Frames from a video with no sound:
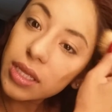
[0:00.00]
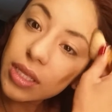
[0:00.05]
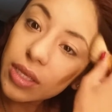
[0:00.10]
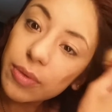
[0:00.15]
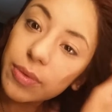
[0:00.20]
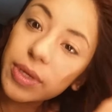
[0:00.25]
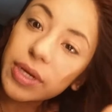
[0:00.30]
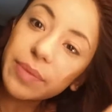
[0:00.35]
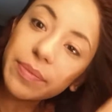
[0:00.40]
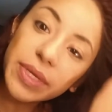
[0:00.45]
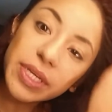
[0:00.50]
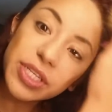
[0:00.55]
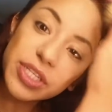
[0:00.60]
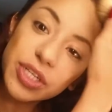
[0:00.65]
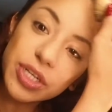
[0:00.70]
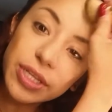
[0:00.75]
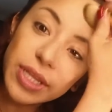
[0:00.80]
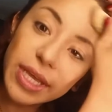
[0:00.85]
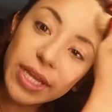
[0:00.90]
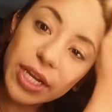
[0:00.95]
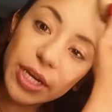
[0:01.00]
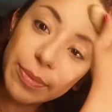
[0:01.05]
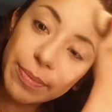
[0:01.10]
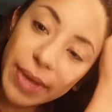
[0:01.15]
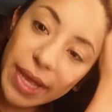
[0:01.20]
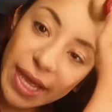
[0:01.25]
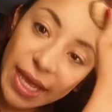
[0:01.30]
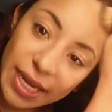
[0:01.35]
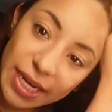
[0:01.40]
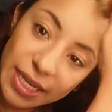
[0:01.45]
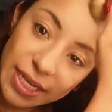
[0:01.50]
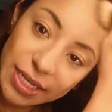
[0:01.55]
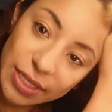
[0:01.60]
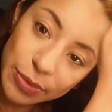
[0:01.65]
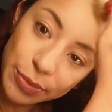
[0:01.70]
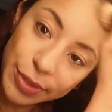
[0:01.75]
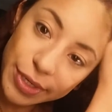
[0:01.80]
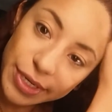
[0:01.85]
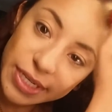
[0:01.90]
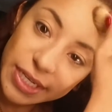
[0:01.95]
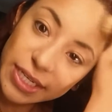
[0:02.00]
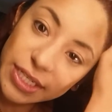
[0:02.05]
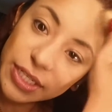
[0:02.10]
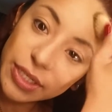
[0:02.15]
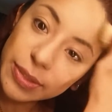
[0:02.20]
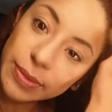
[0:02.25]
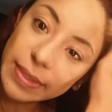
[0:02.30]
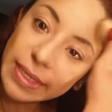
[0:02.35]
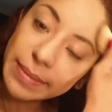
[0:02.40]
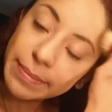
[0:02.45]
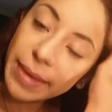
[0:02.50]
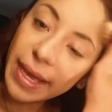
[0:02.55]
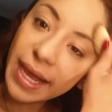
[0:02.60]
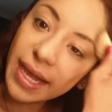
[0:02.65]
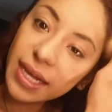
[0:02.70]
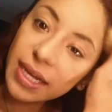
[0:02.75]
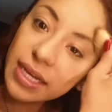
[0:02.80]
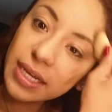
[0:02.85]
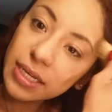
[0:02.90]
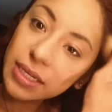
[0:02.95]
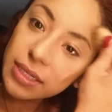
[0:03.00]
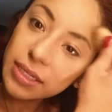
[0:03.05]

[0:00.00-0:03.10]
You want to make sure that you're patting and working your way back.